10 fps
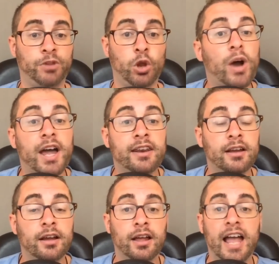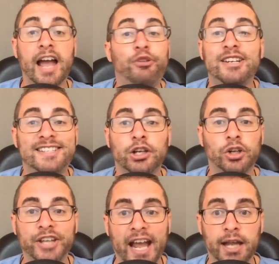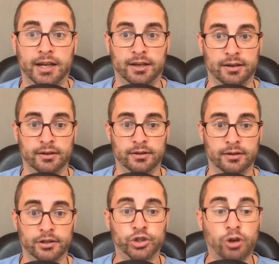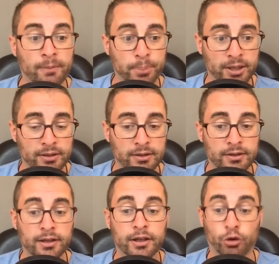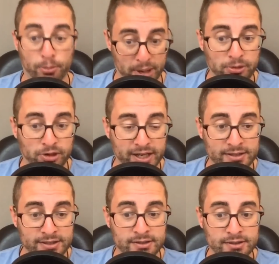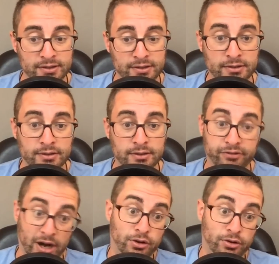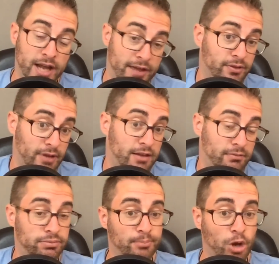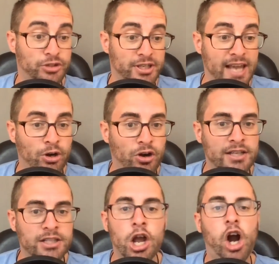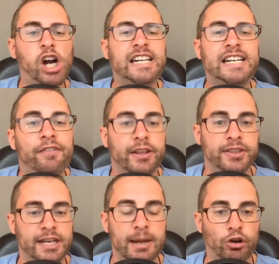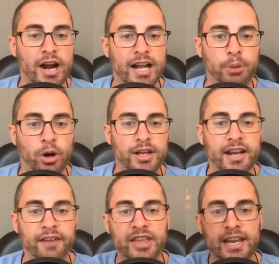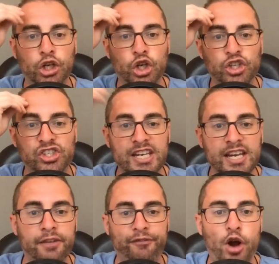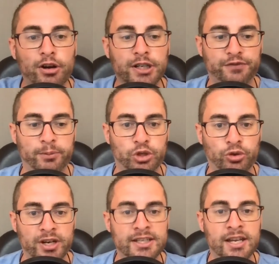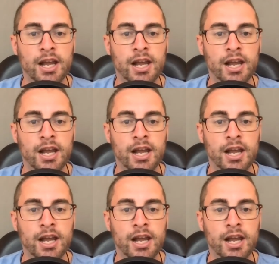When every single day, Trump, the Republicans, frankly, and most of the Democrats, are giving the Democratic Party, if they could see the forest from the trees,